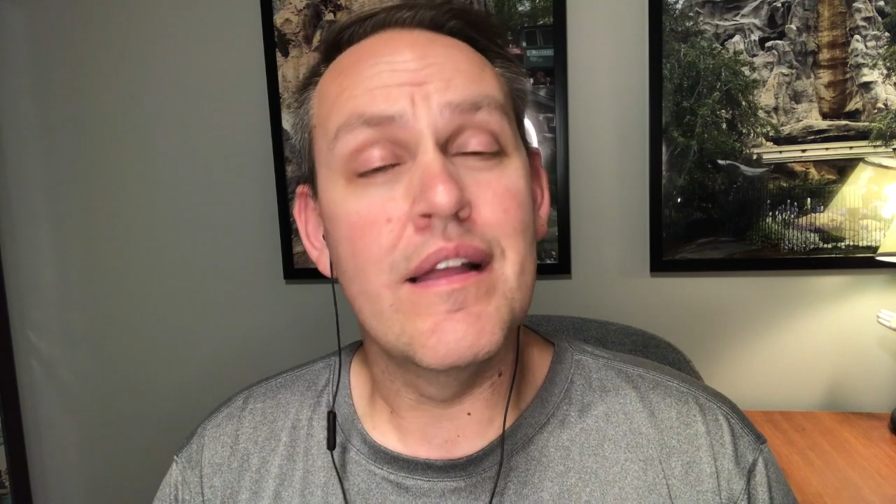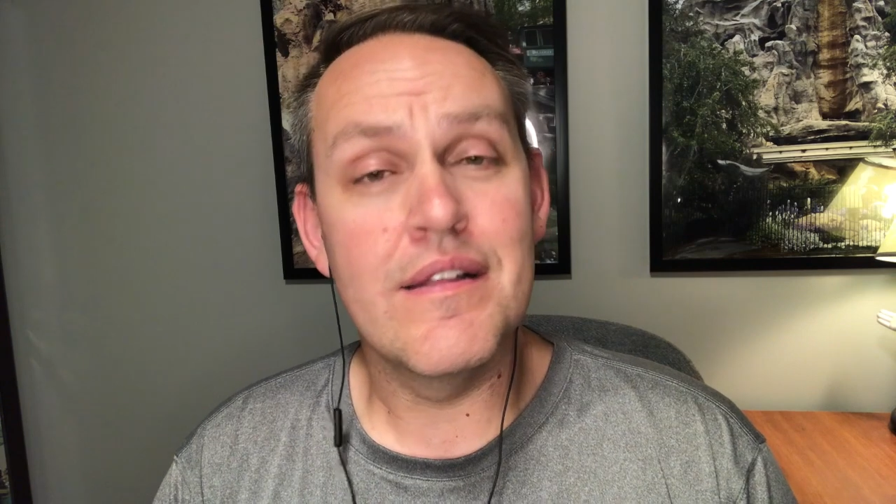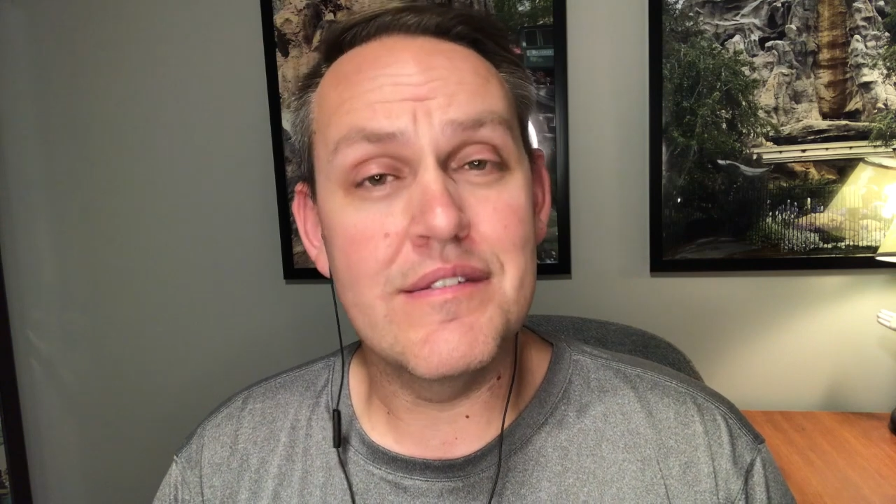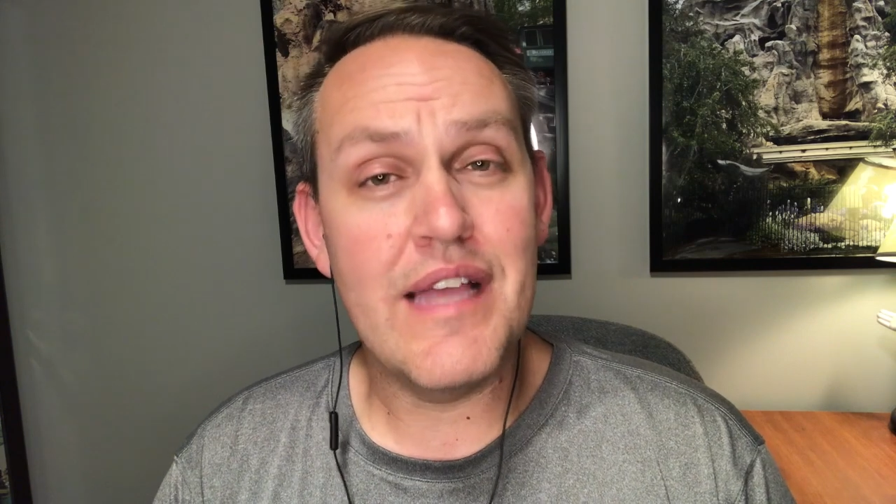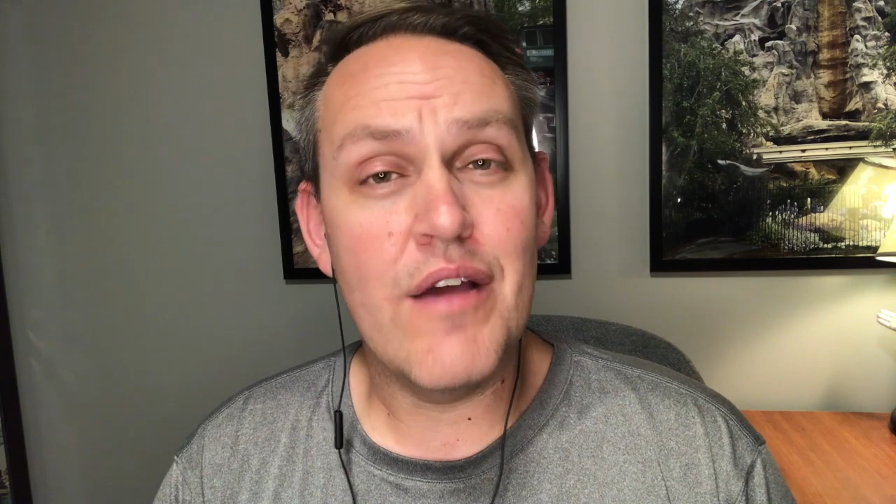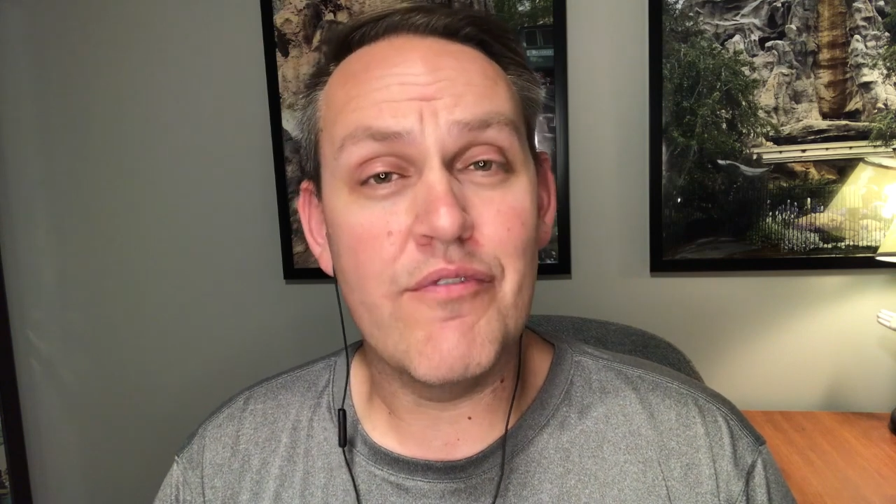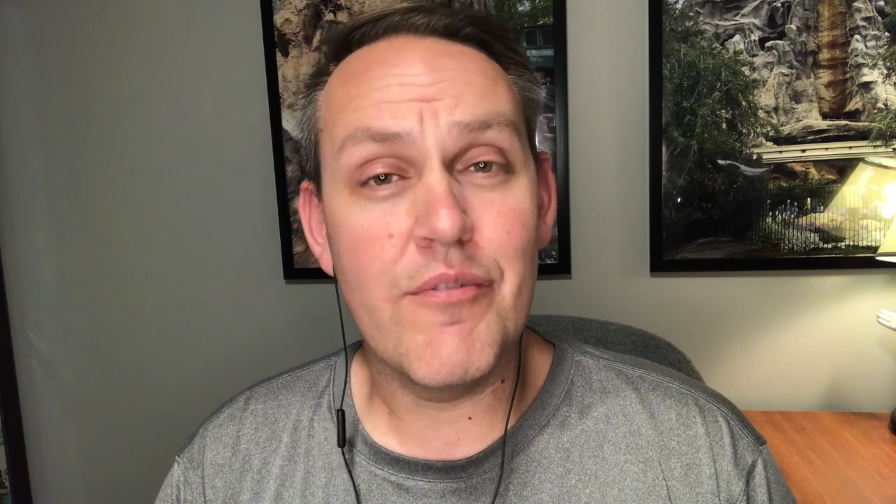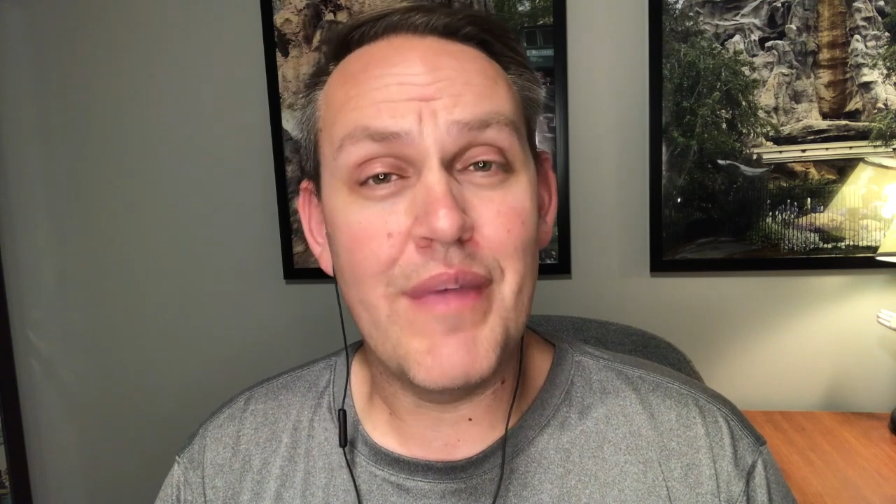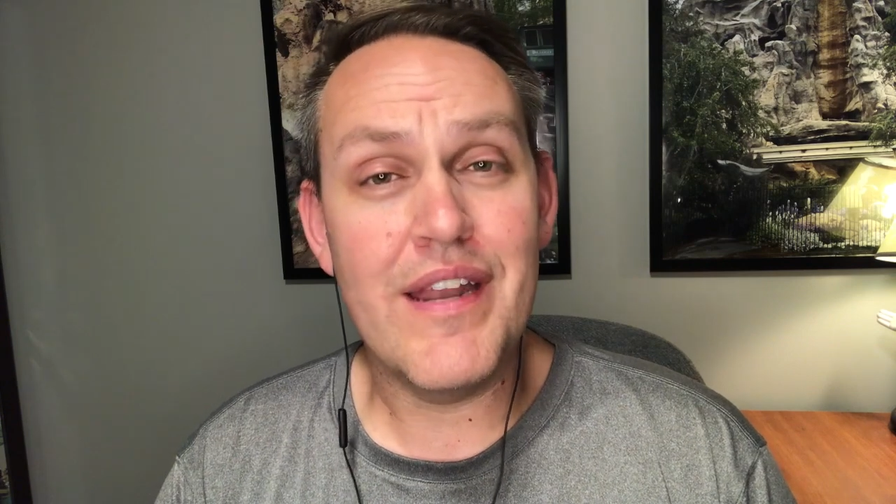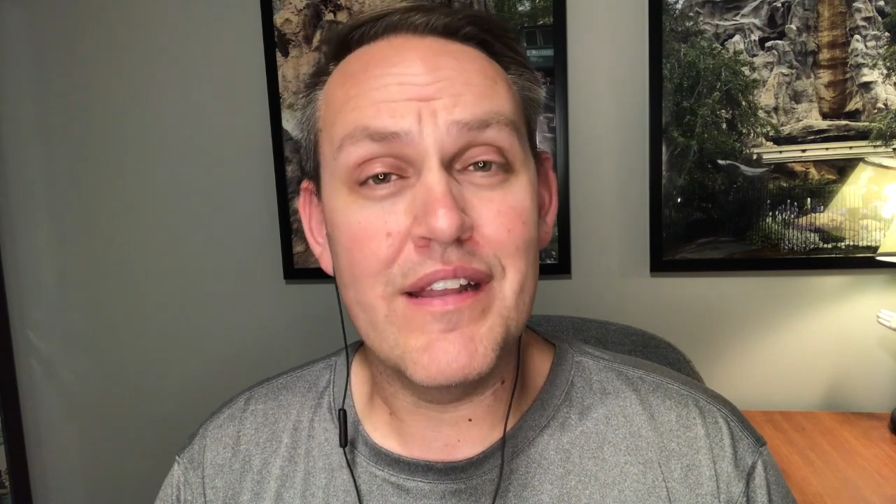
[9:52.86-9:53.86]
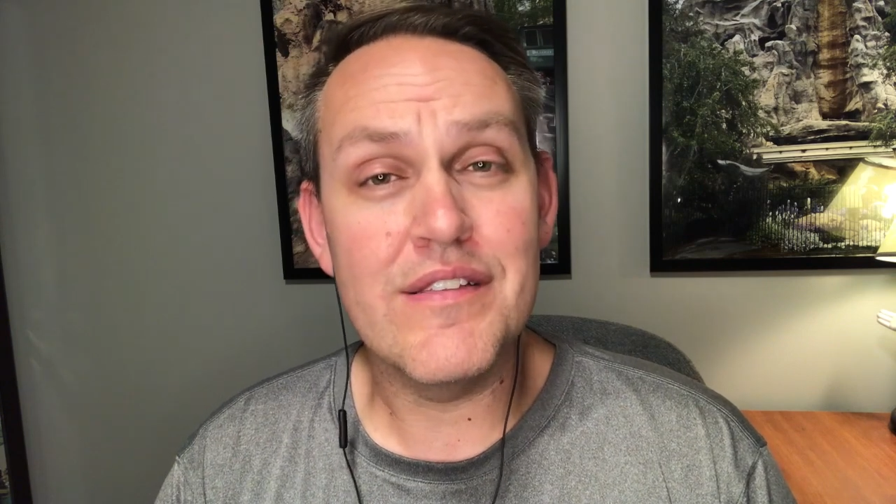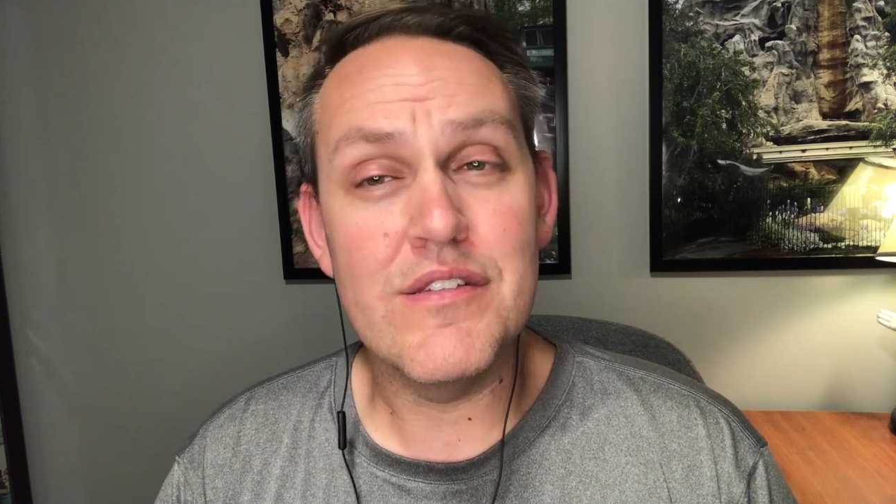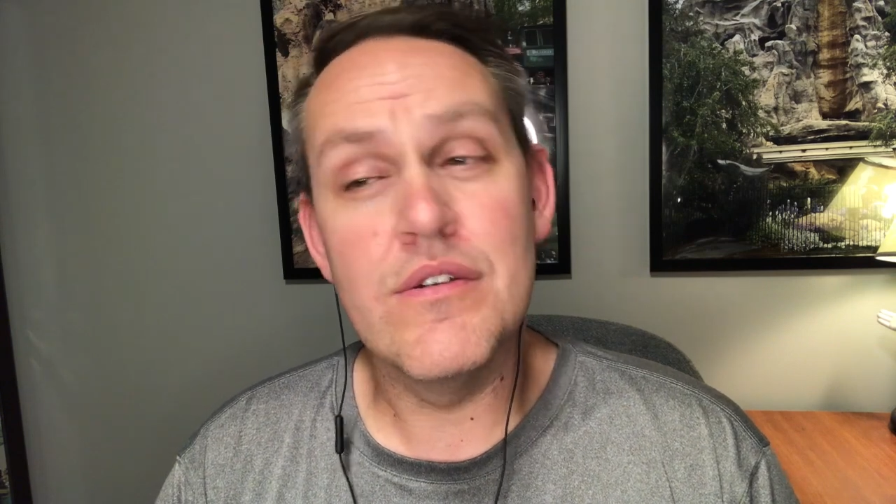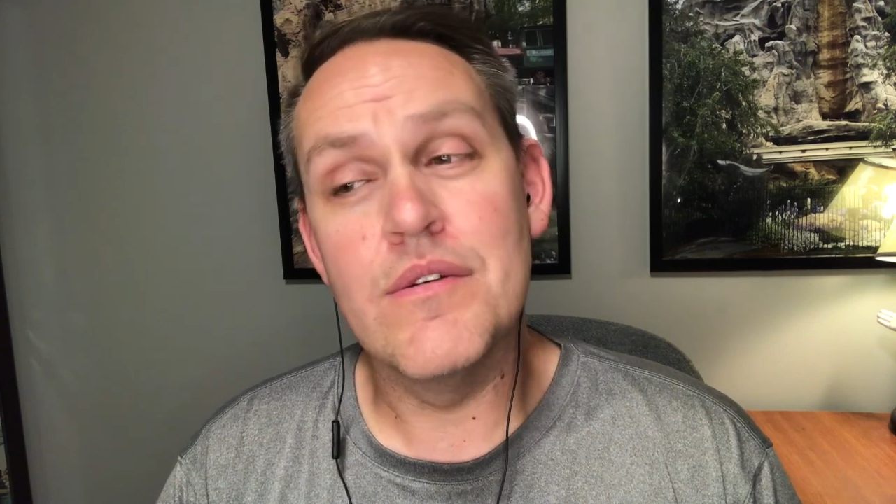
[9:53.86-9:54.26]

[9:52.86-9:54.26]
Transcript: down for maintenance.